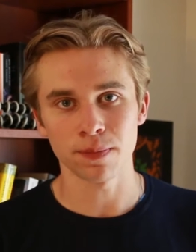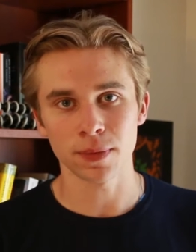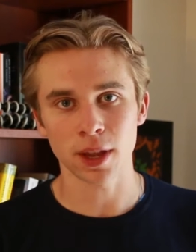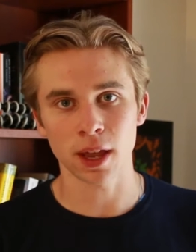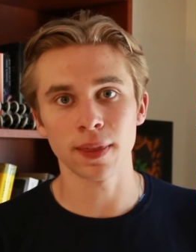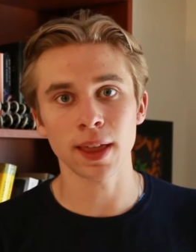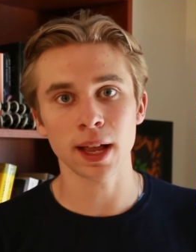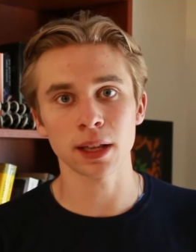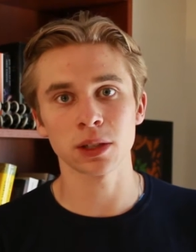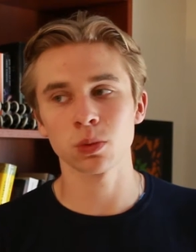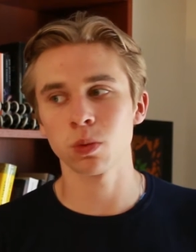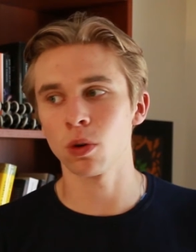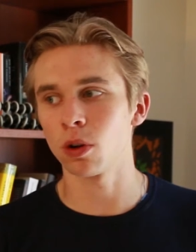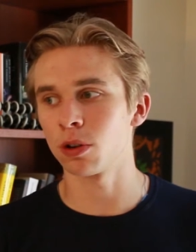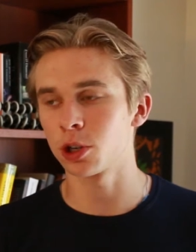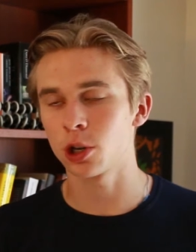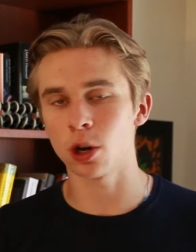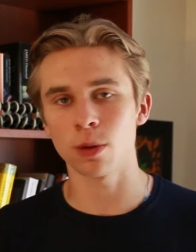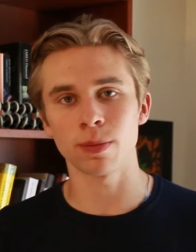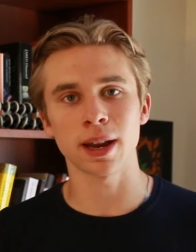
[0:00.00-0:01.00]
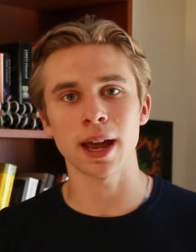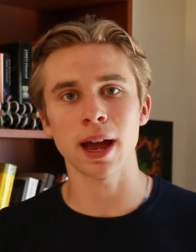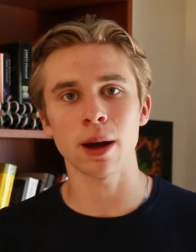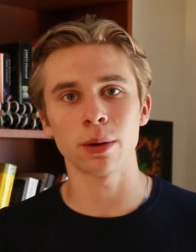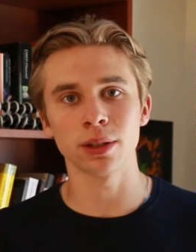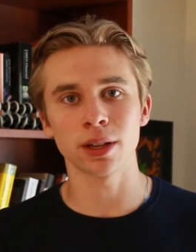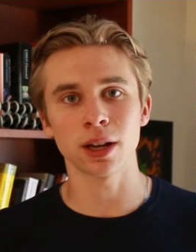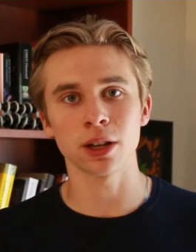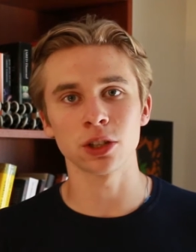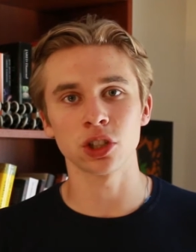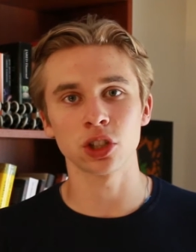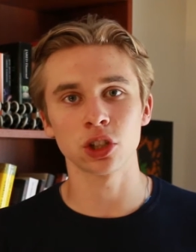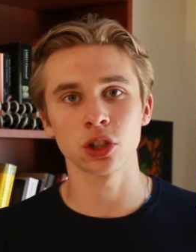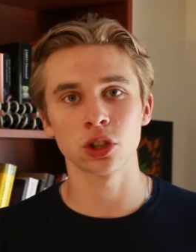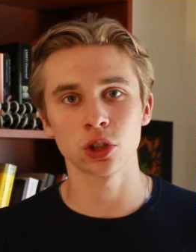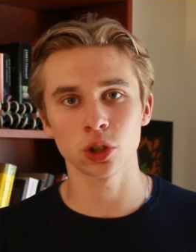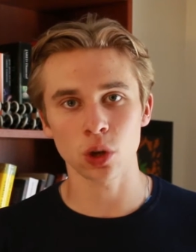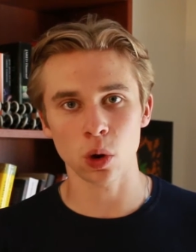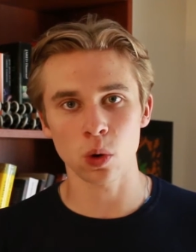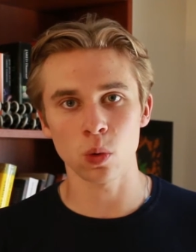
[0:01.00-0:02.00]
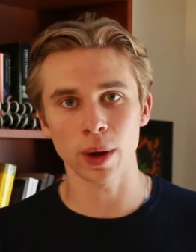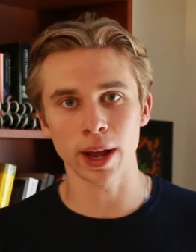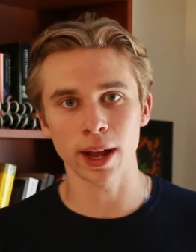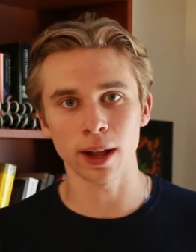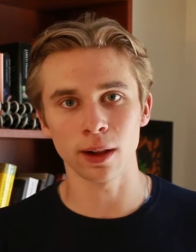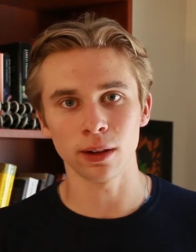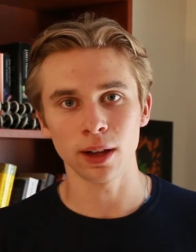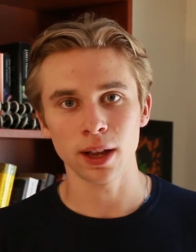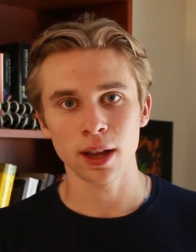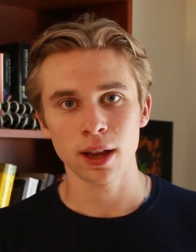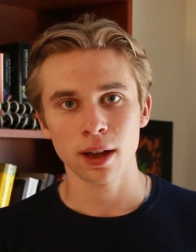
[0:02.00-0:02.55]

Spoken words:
And that's what Schopenhauer does so well.